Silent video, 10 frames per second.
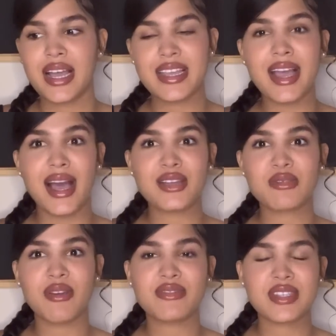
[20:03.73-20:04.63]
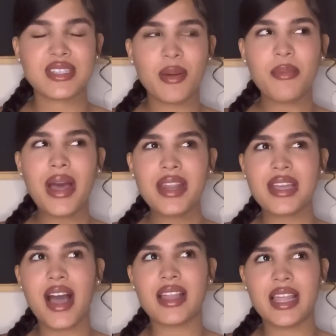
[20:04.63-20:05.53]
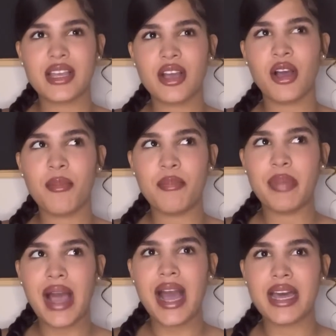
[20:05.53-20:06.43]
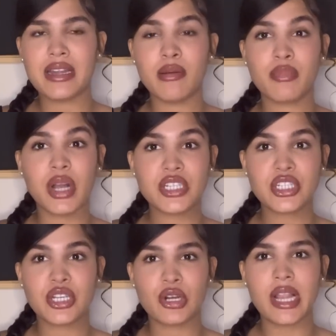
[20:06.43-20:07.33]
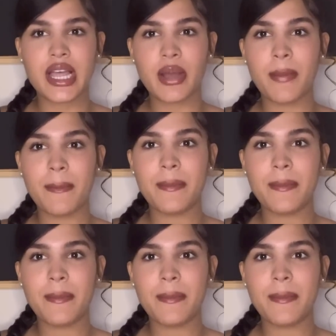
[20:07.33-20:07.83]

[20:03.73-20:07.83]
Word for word: yeah, so if somebody got like a bad impression or like a